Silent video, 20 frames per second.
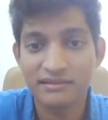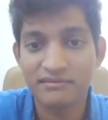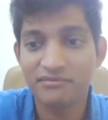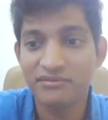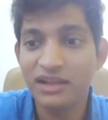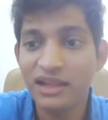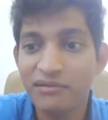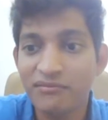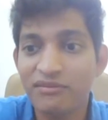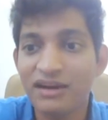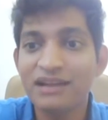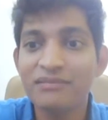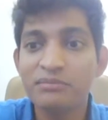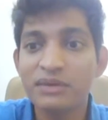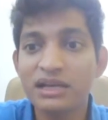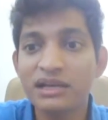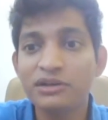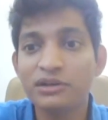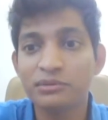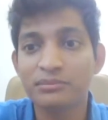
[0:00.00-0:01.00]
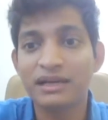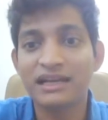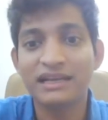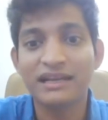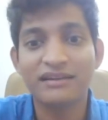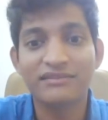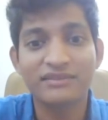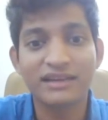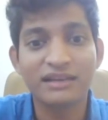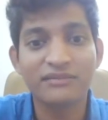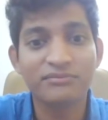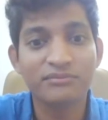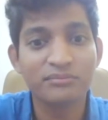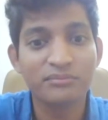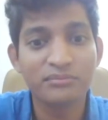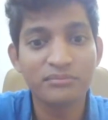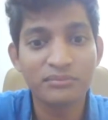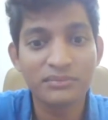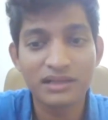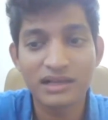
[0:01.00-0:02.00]
Within 1 minute you might have
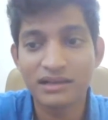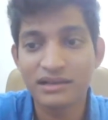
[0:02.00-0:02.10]
10